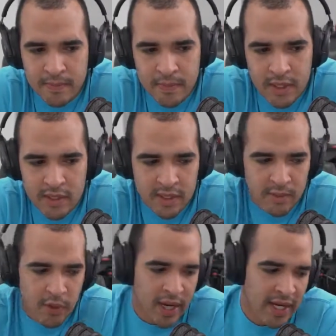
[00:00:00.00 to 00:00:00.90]
some
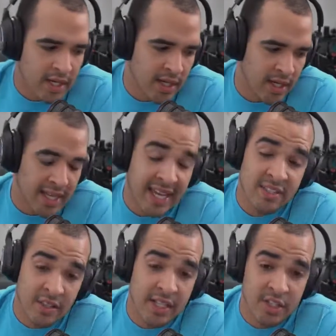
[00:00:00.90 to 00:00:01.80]
great guests
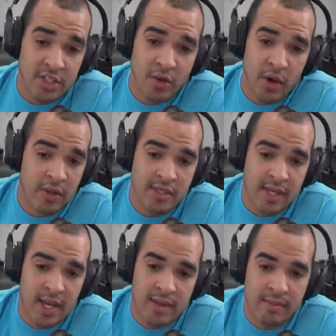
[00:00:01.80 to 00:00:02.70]
on his show all the
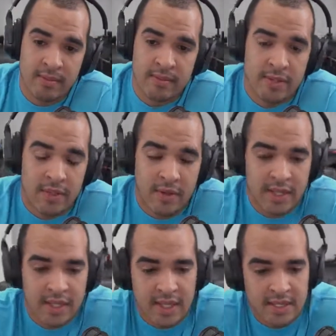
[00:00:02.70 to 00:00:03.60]
time. So I
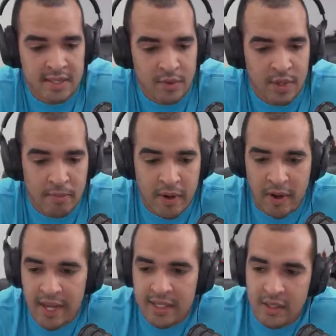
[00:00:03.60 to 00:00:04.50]
think that's a great
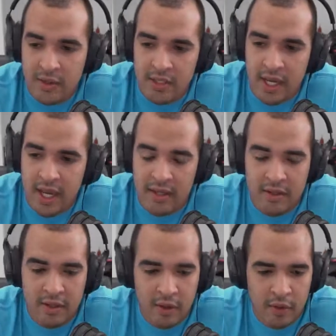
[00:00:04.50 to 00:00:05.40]
podcast to go check out,
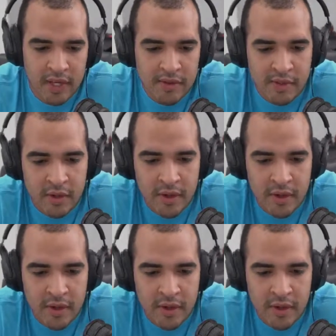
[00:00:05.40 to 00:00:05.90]
the Go Creative Show.